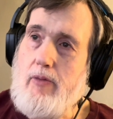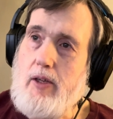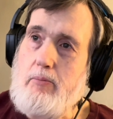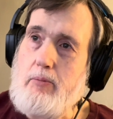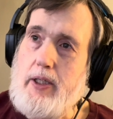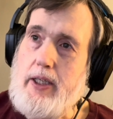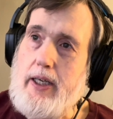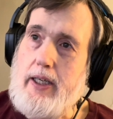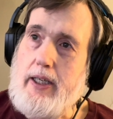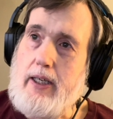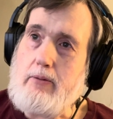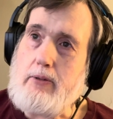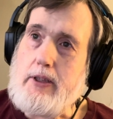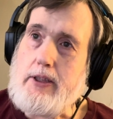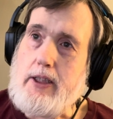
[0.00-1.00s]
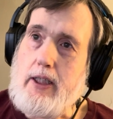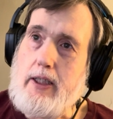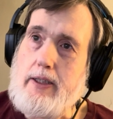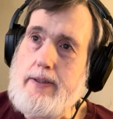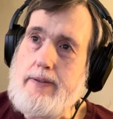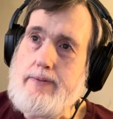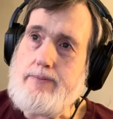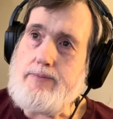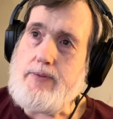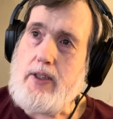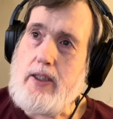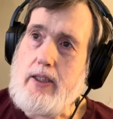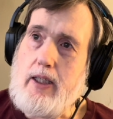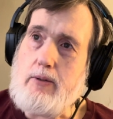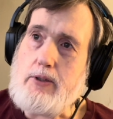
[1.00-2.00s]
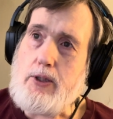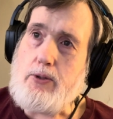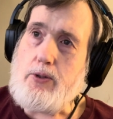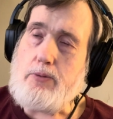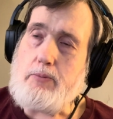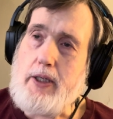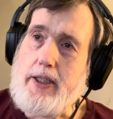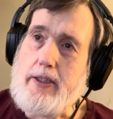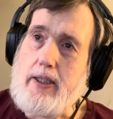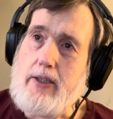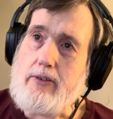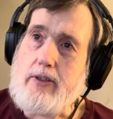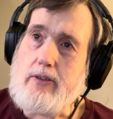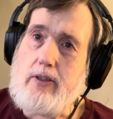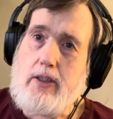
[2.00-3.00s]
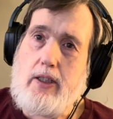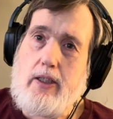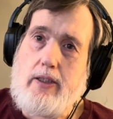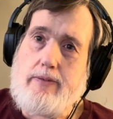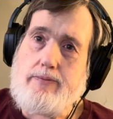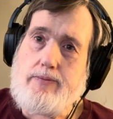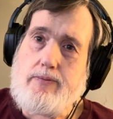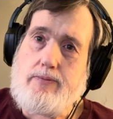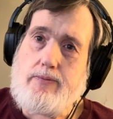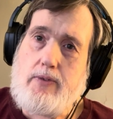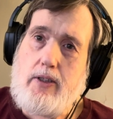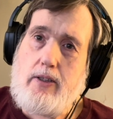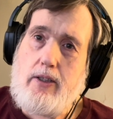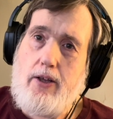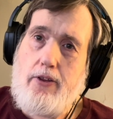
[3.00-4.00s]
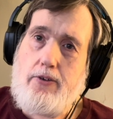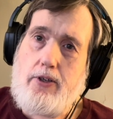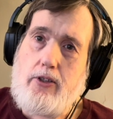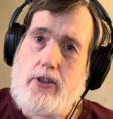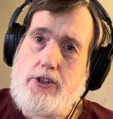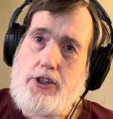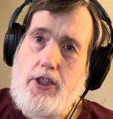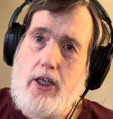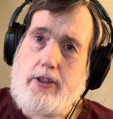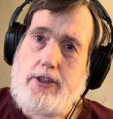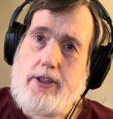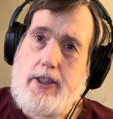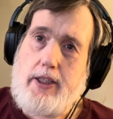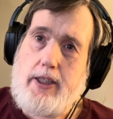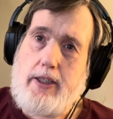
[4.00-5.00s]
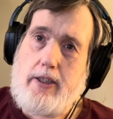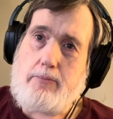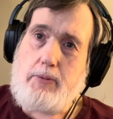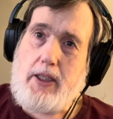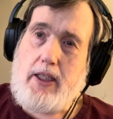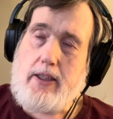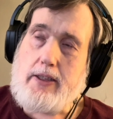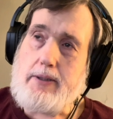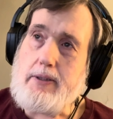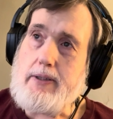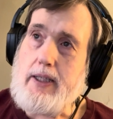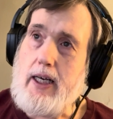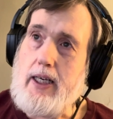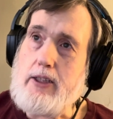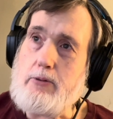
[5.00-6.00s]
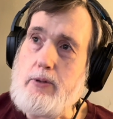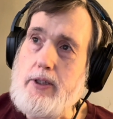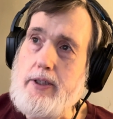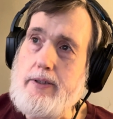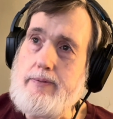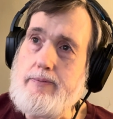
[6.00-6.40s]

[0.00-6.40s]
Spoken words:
But yeah, that was our old mayor out throwing shots in the air because guys were